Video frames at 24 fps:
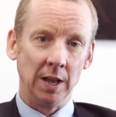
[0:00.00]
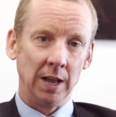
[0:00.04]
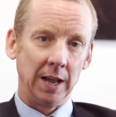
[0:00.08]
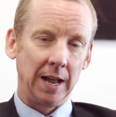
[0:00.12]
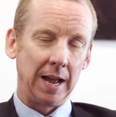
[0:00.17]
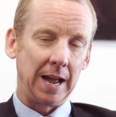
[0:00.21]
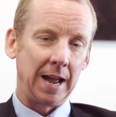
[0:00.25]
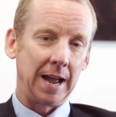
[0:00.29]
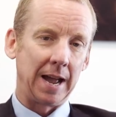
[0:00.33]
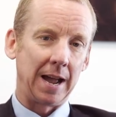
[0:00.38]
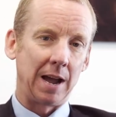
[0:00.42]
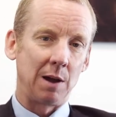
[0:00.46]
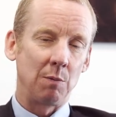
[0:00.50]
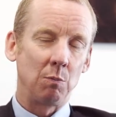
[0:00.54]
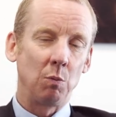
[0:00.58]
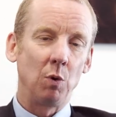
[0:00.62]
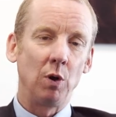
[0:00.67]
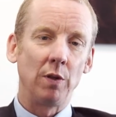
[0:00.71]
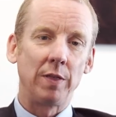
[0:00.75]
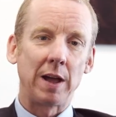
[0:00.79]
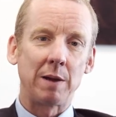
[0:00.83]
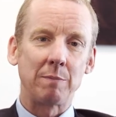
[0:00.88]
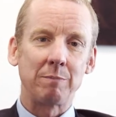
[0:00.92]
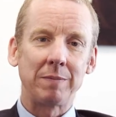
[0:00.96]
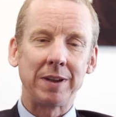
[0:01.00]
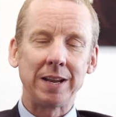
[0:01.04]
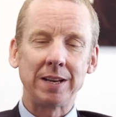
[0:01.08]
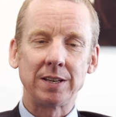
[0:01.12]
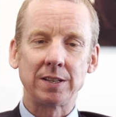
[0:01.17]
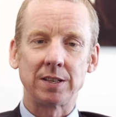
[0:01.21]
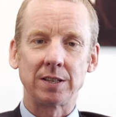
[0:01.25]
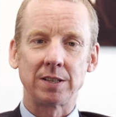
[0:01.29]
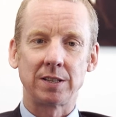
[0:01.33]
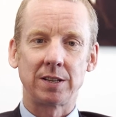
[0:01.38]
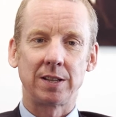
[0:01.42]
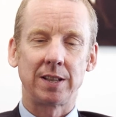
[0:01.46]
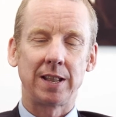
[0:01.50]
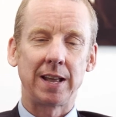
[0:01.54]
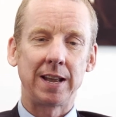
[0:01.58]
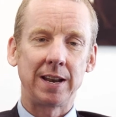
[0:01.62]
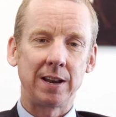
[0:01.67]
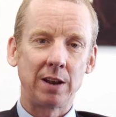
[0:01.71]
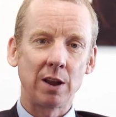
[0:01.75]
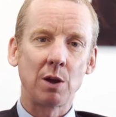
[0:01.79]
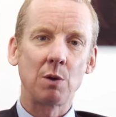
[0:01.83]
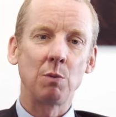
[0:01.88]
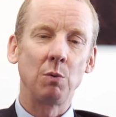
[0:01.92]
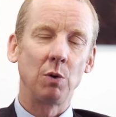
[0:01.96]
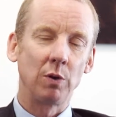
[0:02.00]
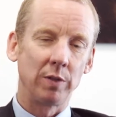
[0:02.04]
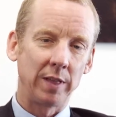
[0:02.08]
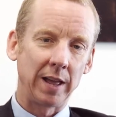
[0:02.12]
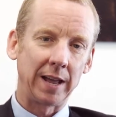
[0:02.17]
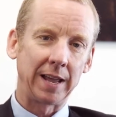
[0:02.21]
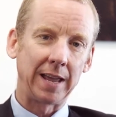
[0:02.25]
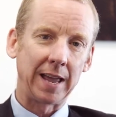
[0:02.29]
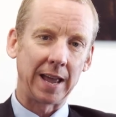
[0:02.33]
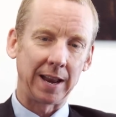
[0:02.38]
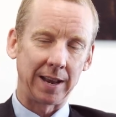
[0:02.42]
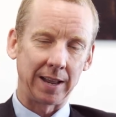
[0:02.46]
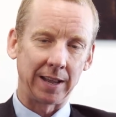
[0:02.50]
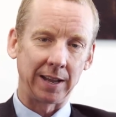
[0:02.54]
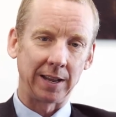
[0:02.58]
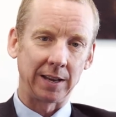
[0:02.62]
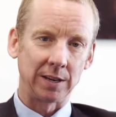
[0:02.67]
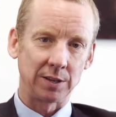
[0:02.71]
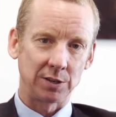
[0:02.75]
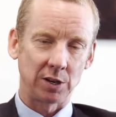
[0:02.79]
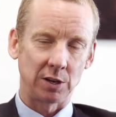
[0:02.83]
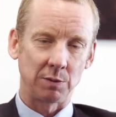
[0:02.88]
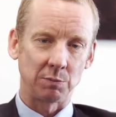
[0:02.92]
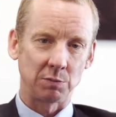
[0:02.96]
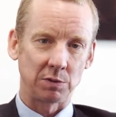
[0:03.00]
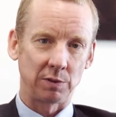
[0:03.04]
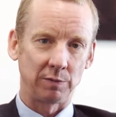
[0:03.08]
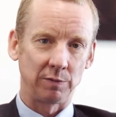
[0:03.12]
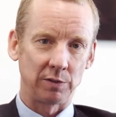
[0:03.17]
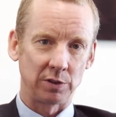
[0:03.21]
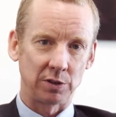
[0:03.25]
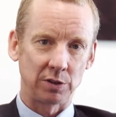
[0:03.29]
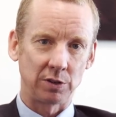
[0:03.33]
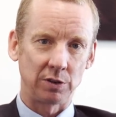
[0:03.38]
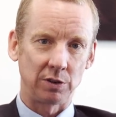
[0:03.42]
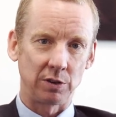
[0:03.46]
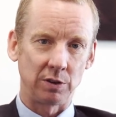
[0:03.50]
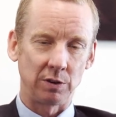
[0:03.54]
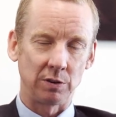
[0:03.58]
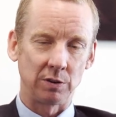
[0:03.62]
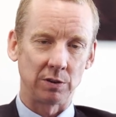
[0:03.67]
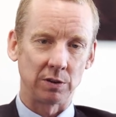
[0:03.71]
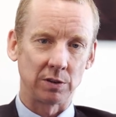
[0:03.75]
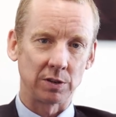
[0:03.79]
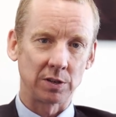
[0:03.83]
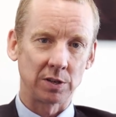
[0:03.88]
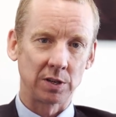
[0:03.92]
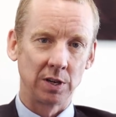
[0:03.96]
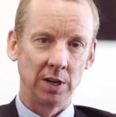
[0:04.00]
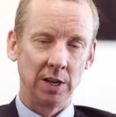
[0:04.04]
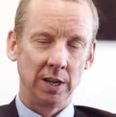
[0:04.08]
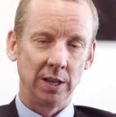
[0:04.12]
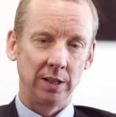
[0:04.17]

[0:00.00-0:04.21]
And what that means is that they know what they're getting in terms of the students